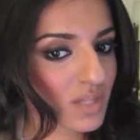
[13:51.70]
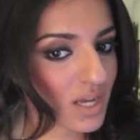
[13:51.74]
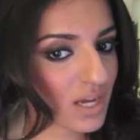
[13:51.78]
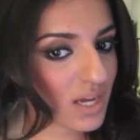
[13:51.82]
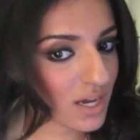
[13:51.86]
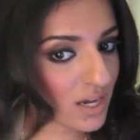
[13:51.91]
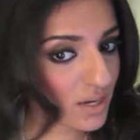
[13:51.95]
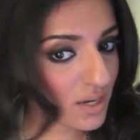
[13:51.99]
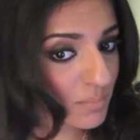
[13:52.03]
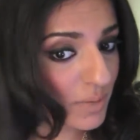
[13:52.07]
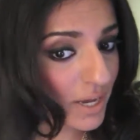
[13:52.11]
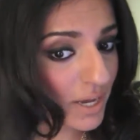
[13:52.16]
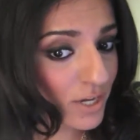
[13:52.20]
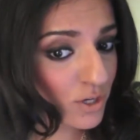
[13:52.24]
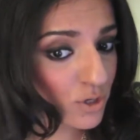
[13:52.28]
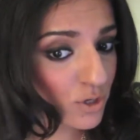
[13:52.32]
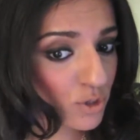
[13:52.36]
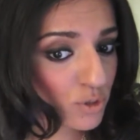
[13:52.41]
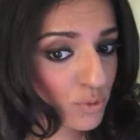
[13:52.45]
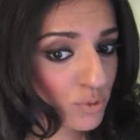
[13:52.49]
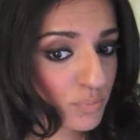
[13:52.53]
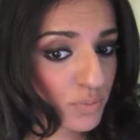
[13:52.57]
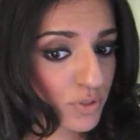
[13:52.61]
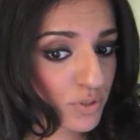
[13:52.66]
I
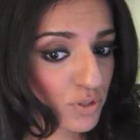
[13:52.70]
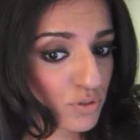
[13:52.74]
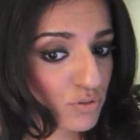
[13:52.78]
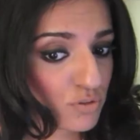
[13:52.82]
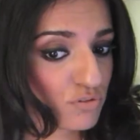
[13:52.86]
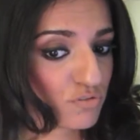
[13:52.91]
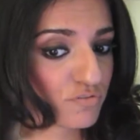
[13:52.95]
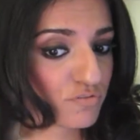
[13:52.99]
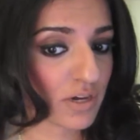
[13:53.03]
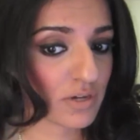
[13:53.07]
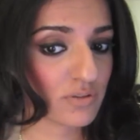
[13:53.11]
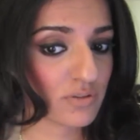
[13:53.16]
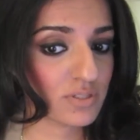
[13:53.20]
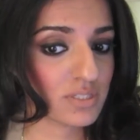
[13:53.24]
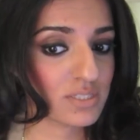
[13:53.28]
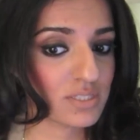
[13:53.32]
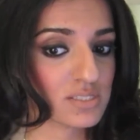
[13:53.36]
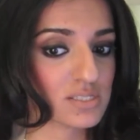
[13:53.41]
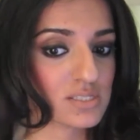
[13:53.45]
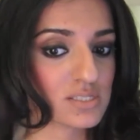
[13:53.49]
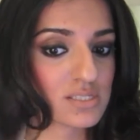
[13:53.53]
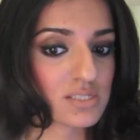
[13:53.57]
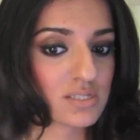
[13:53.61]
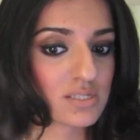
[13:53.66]
hope you found
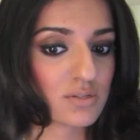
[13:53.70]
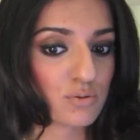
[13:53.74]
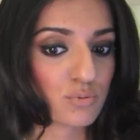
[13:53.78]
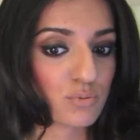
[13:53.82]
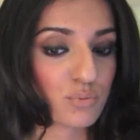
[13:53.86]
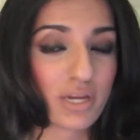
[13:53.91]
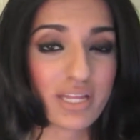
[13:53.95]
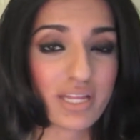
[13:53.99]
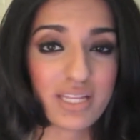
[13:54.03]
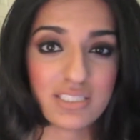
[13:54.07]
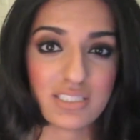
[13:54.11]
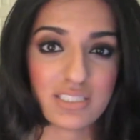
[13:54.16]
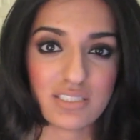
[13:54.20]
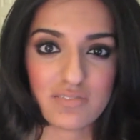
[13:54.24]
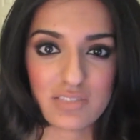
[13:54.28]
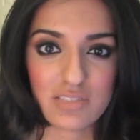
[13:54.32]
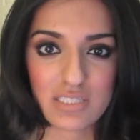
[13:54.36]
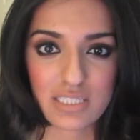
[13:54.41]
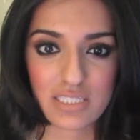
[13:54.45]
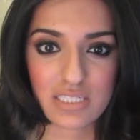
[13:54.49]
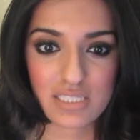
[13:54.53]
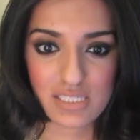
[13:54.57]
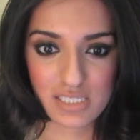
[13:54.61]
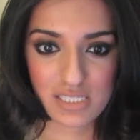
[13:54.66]
this
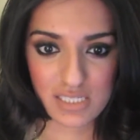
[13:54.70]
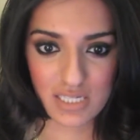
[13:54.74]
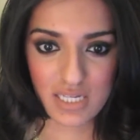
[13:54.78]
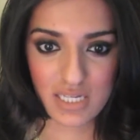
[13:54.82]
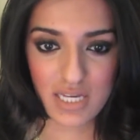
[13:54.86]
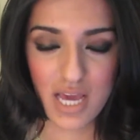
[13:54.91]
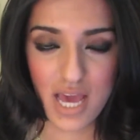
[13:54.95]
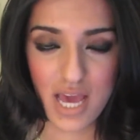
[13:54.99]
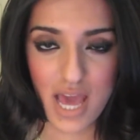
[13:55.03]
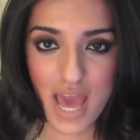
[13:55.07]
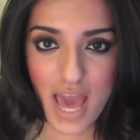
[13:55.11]
relatively easy,